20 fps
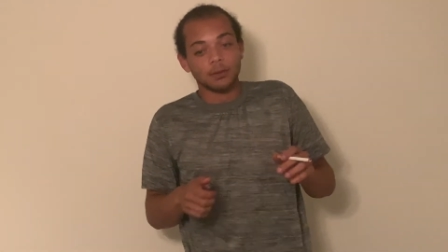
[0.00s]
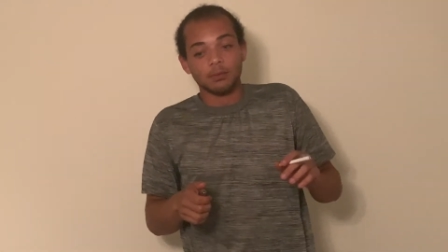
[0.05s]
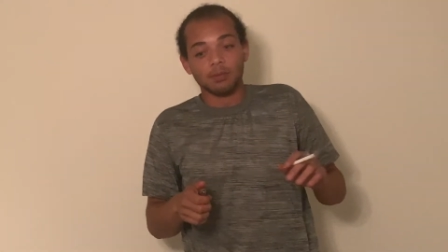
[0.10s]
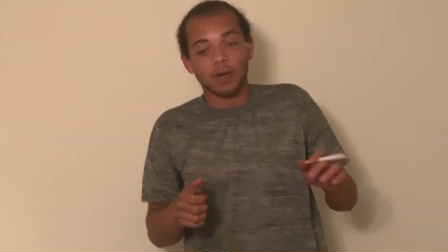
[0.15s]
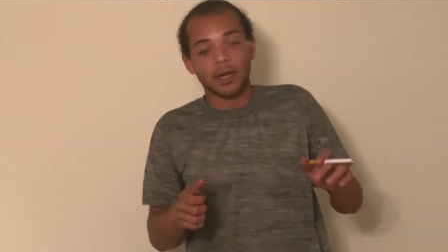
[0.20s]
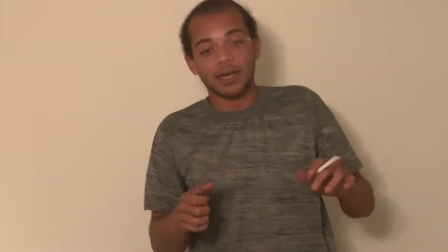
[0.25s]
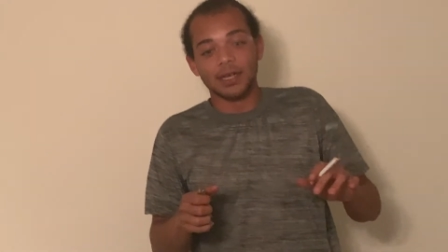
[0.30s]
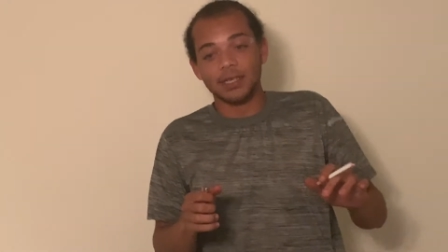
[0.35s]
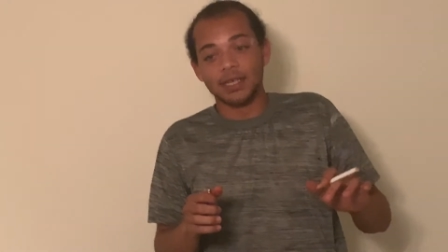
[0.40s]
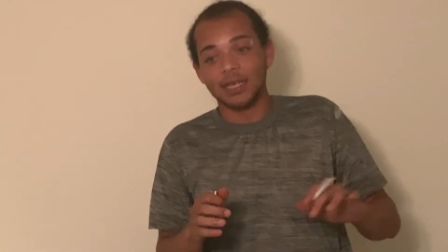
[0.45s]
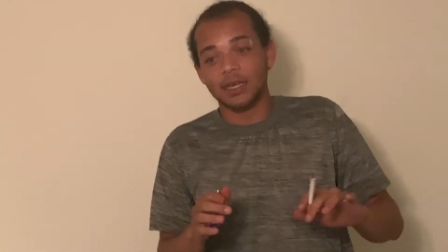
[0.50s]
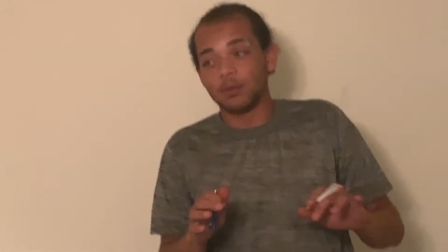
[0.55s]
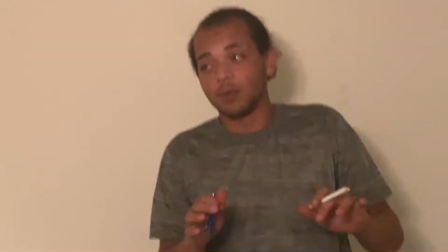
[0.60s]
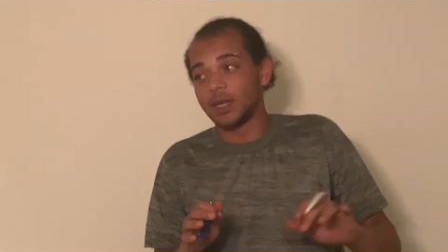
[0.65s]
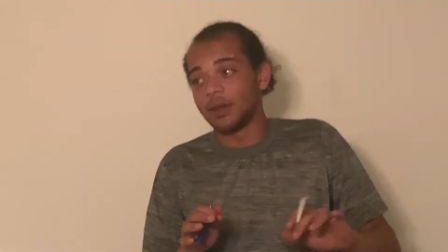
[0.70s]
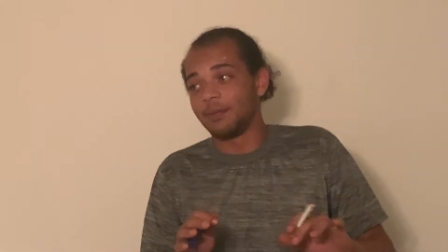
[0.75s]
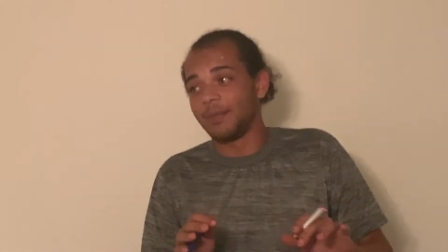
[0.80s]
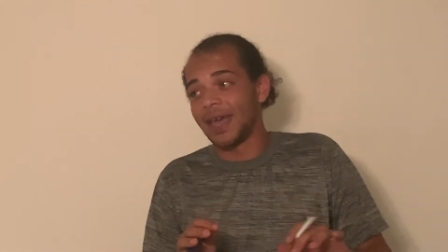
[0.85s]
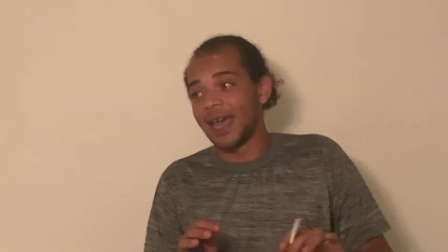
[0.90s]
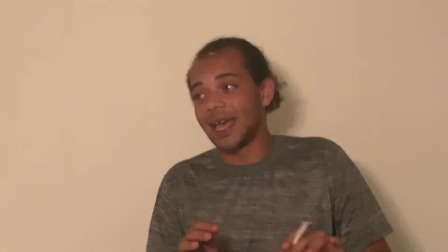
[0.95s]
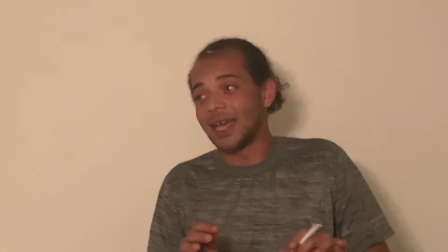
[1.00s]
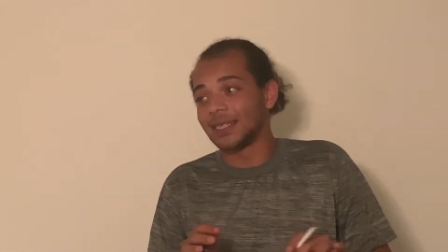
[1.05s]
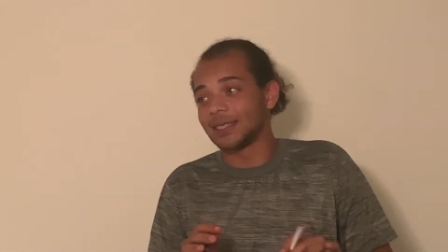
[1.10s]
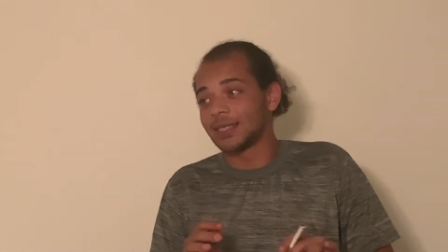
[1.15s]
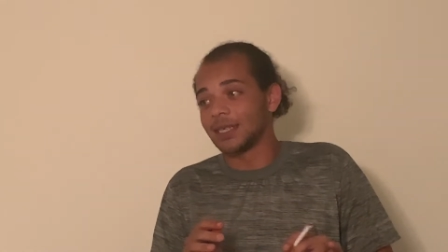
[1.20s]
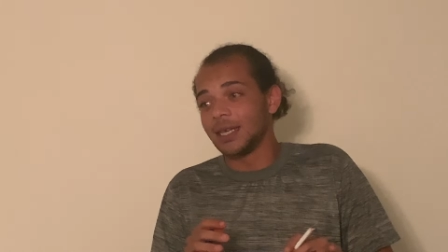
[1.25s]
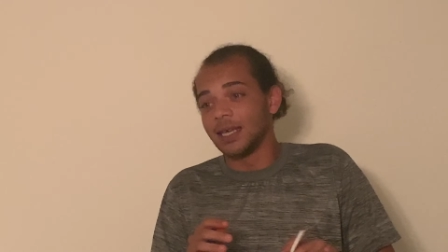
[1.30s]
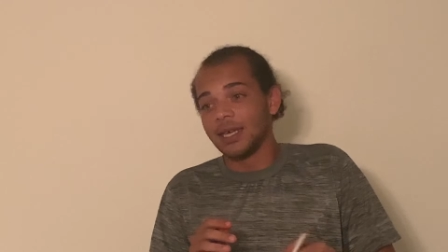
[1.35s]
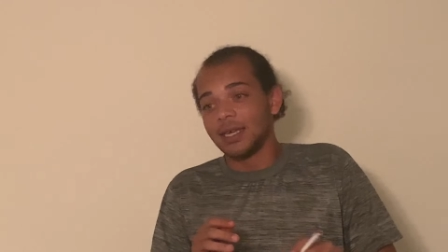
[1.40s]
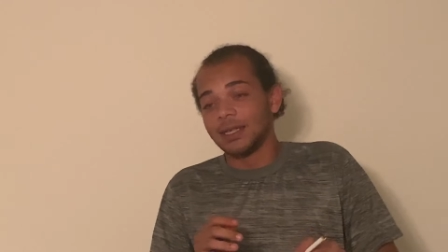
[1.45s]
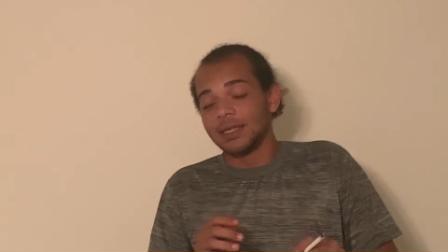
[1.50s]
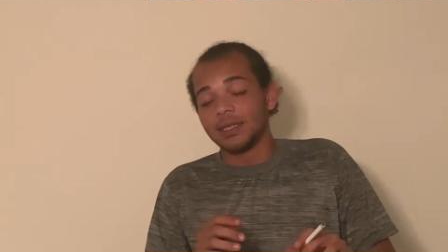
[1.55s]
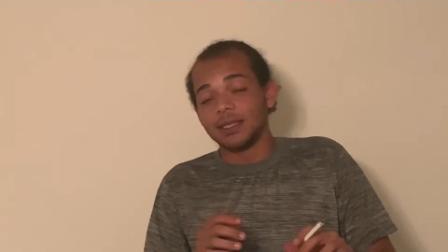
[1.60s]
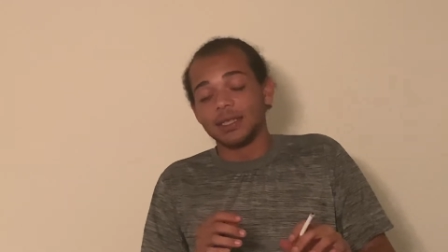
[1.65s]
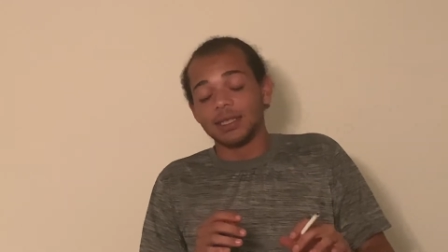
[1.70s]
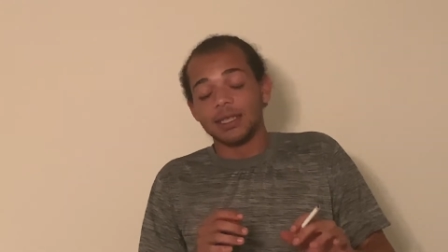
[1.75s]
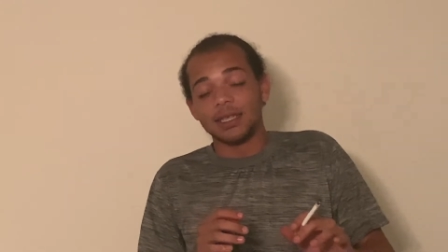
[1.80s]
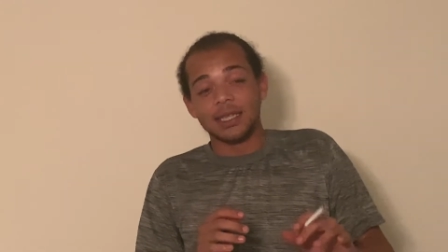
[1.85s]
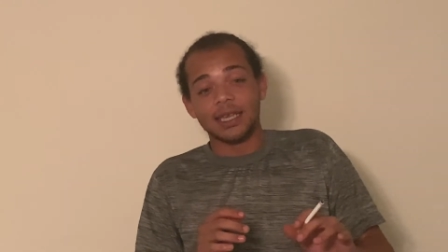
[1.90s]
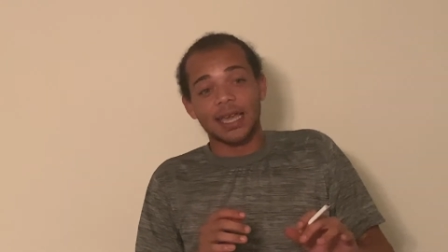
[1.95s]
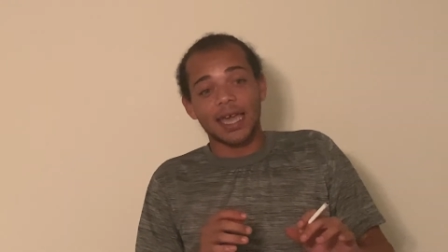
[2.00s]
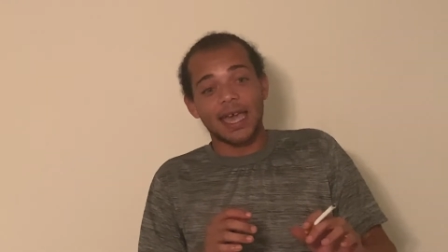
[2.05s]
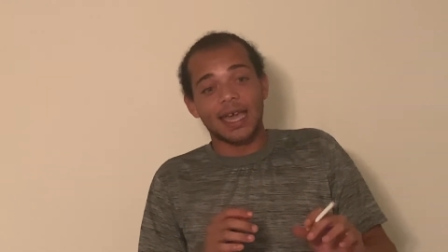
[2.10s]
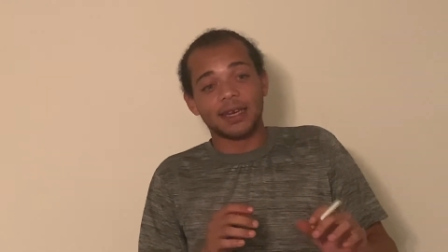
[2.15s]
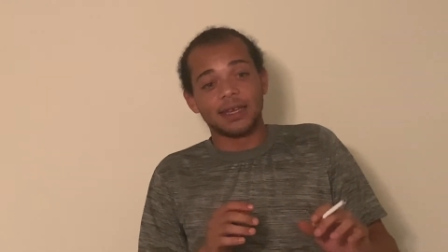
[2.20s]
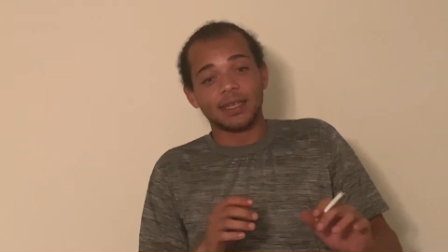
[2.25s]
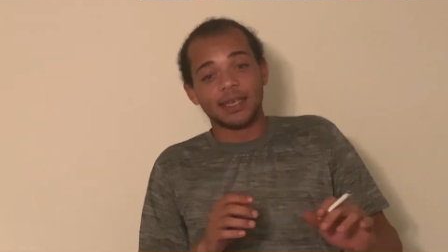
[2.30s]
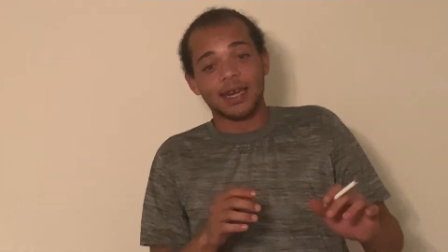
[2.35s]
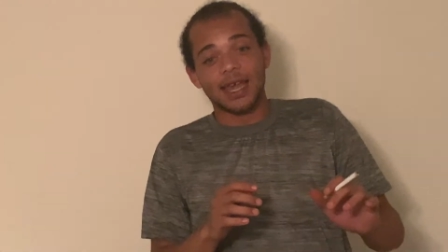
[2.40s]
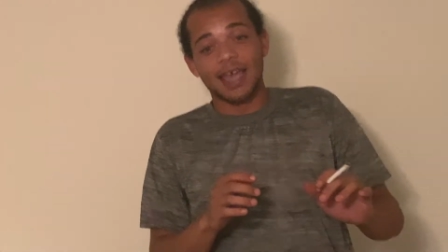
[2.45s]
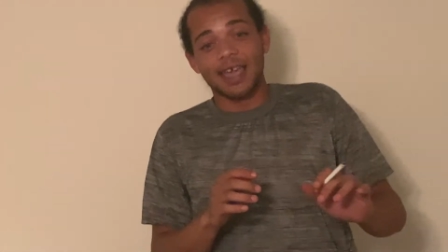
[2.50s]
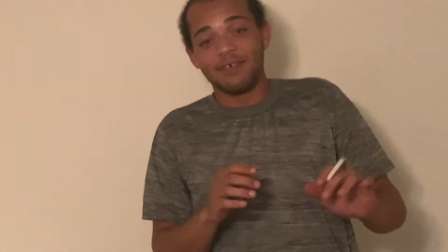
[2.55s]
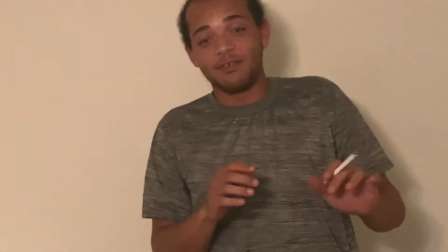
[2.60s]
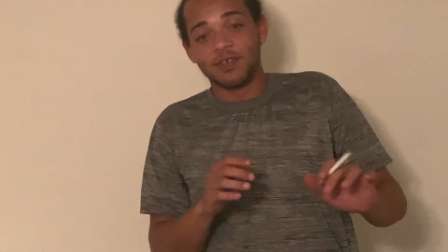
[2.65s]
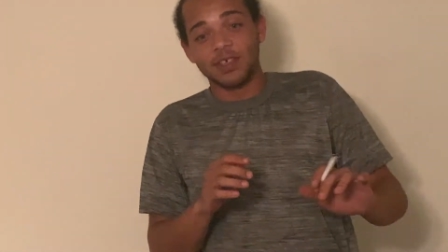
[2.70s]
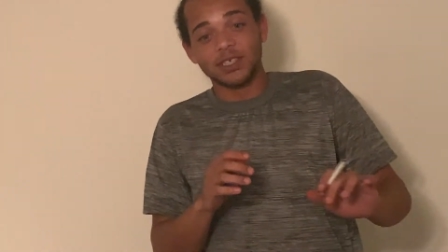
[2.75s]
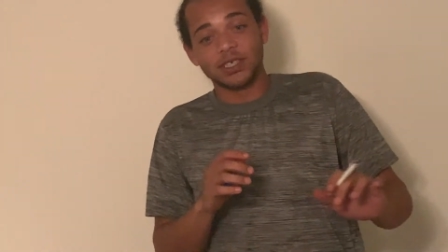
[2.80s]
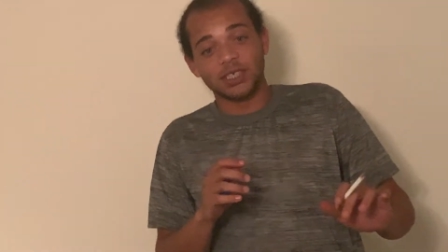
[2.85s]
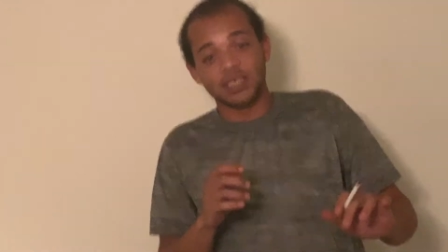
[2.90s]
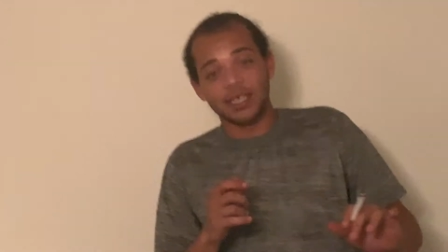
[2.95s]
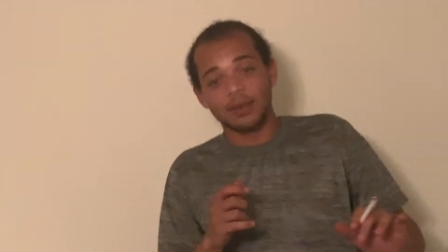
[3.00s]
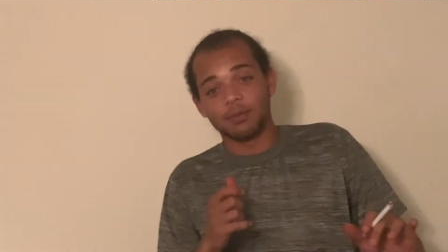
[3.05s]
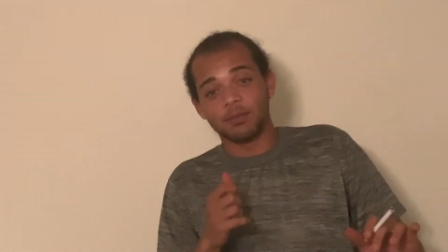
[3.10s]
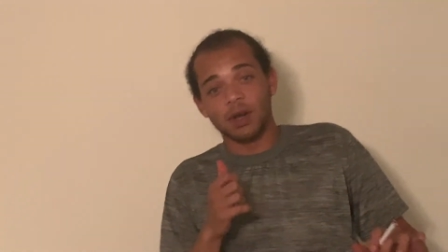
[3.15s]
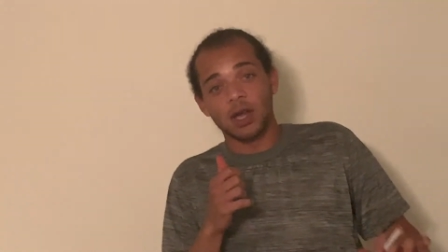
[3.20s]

Bro, the nigga with the mask, Nigga had the knife and shit,